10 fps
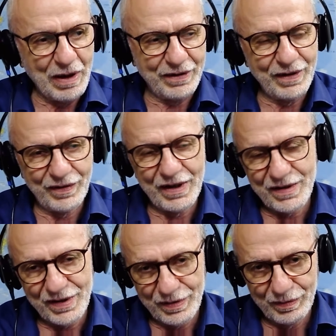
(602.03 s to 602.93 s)
and
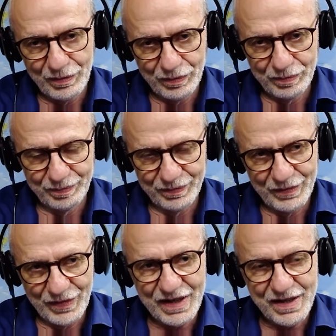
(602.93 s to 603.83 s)

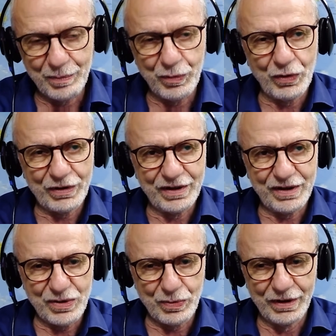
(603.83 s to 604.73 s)
that's important
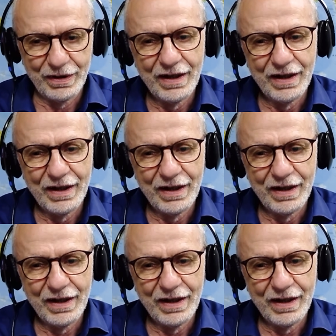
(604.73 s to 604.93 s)
as well.